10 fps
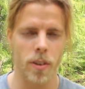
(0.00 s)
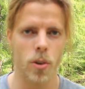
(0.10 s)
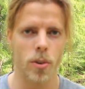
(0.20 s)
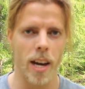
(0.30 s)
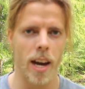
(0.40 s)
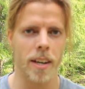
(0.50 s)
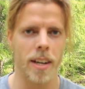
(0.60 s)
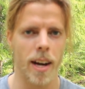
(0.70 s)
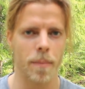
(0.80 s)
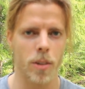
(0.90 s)
you can
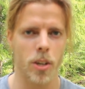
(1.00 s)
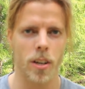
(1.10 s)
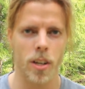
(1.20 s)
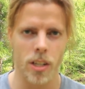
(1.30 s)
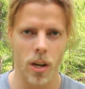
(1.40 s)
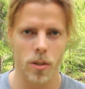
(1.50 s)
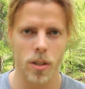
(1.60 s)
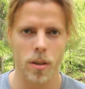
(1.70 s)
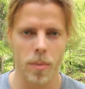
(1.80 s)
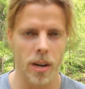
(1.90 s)
um, you can cut
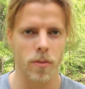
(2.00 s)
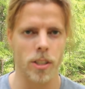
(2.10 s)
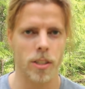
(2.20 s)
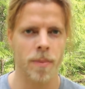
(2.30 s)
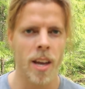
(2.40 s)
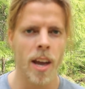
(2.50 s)
out breakfast